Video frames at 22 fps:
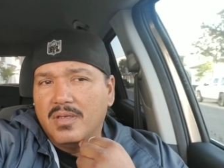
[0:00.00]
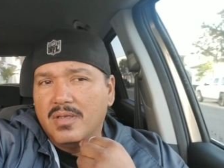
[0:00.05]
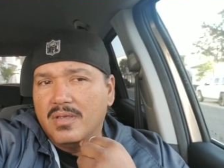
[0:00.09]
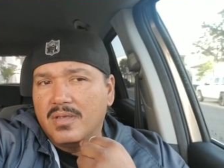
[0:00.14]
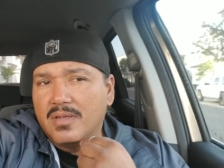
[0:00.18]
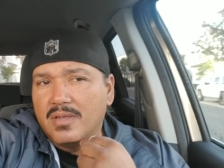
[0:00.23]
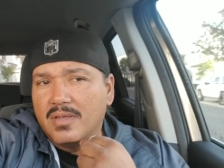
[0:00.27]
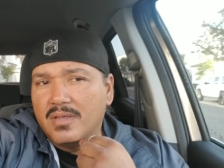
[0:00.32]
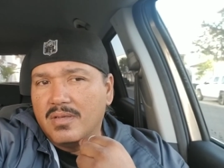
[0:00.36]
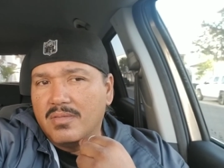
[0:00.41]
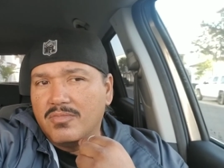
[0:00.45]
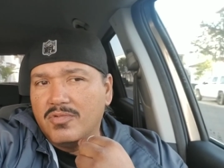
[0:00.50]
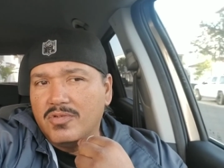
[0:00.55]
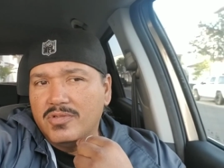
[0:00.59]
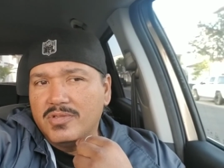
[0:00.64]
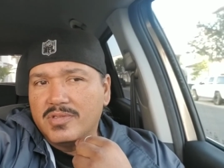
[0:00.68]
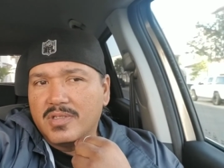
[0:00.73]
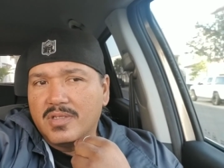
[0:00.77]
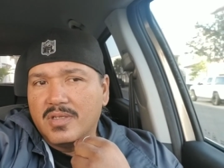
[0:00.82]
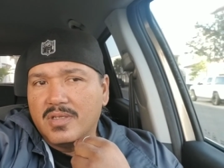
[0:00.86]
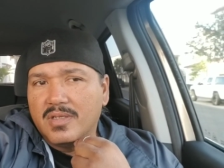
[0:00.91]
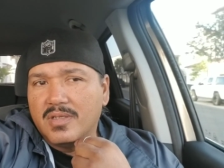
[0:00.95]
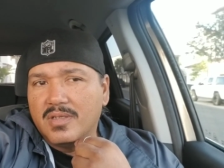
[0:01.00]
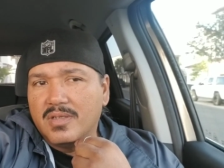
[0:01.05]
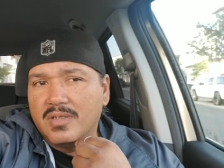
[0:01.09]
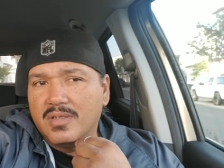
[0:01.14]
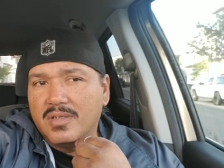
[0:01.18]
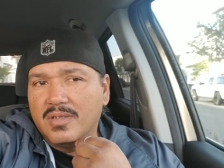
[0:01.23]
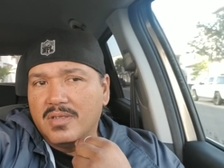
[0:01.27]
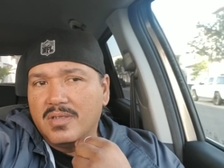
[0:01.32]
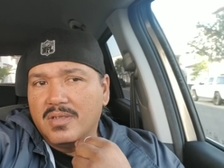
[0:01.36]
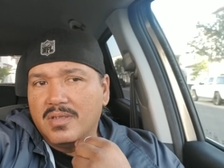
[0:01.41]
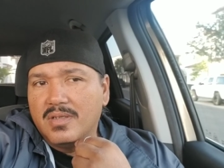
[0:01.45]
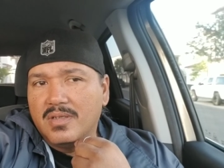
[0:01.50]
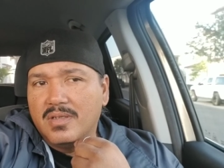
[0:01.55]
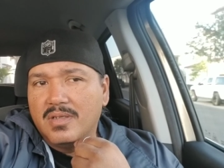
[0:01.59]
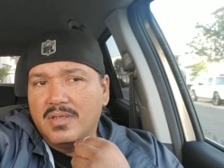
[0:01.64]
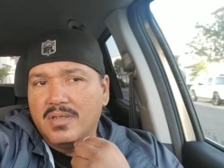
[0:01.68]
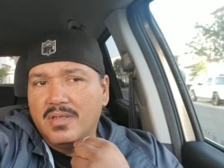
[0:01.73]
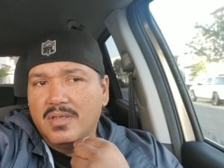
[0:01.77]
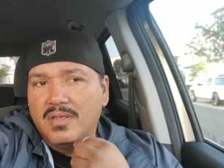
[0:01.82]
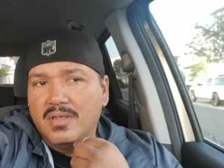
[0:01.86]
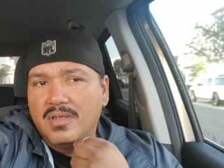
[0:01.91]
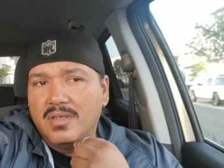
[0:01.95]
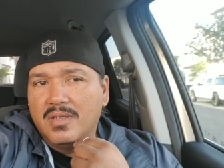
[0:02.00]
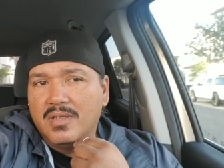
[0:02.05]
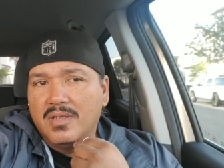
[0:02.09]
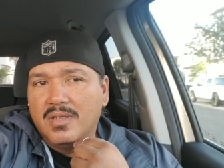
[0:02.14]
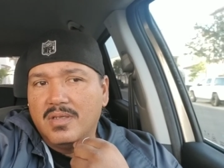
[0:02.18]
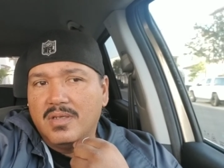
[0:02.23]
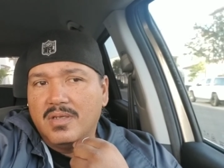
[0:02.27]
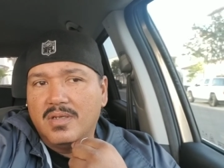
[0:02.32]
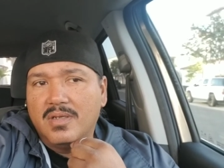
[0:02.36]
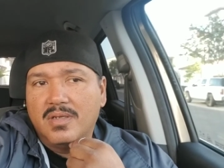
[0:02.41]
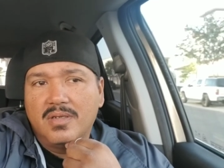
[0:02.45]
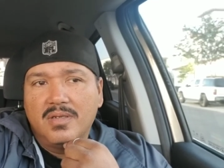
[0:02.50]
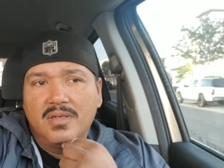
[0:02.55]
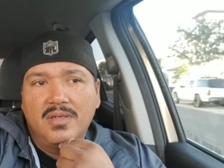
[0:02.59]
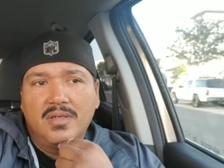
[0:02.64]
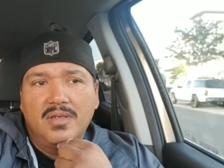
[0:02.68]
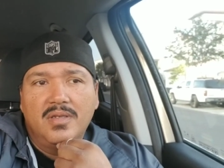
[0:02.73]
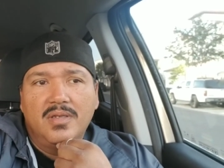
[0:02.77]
Hold up. Who's that? Oh.